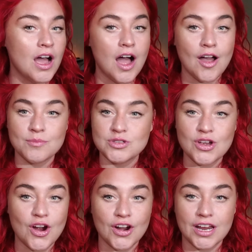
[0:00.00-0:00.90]
I'm
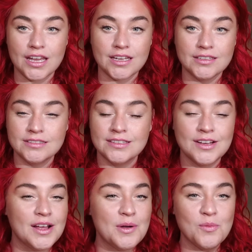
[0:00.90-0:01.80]
sorry.
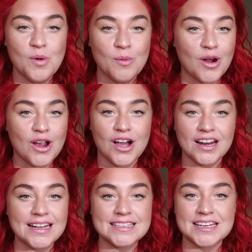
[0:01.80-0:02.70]
We'll work on
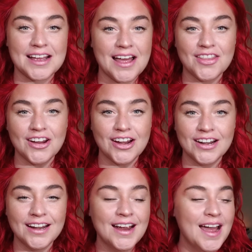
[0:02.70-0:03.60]
it
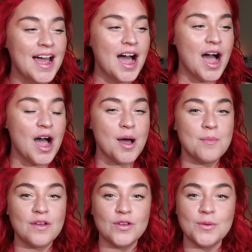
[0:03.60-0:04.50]
together.
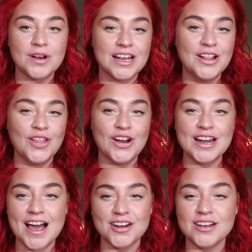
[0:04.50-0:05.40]
If you want to learn
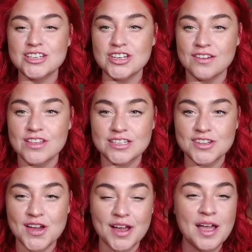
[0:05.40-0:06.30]
how to achieve this
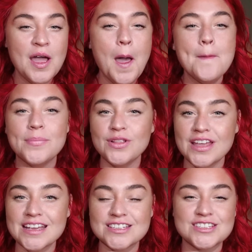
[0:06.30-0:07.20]
look,
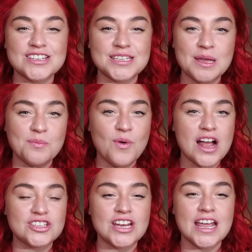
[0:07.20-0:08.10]
please just keep
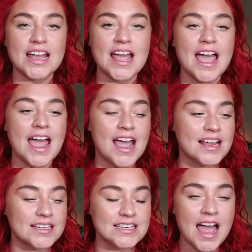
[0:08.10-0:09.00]
watching,
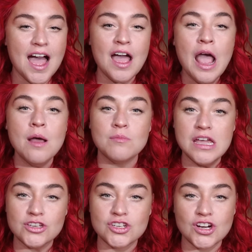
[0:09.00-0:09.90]
and yeah,
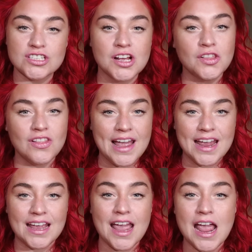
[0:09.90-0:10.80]
make sure to
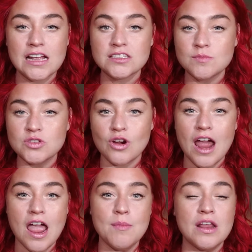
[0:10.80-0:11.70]
like and
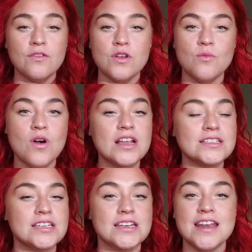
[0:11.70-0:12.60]
subscribe. And if you
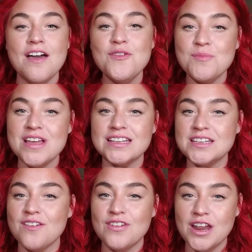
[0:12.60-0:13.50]
want to never miss
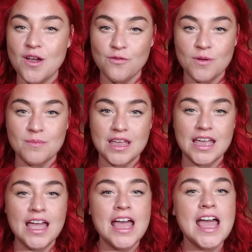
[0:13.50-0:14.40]
a video from
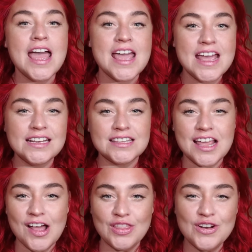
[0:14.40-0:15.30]
me, hit
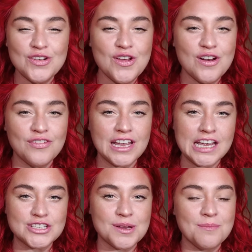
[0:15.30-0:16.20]
that little
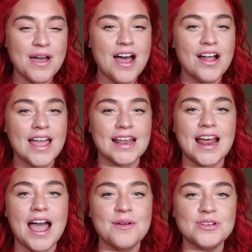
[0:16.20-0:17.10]
notification bell, and
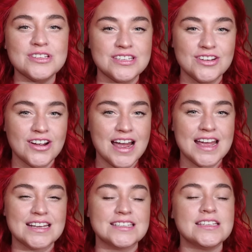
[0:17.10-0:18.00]
I will see you
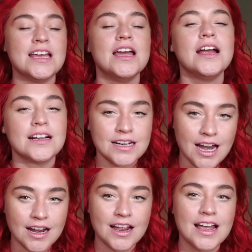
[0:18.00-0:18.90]
guys
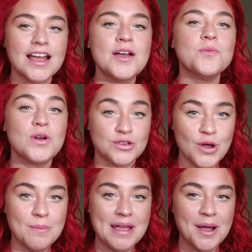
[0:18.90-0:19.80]
with
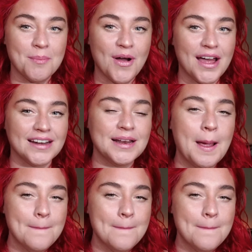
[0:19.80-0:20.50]
no makeup on.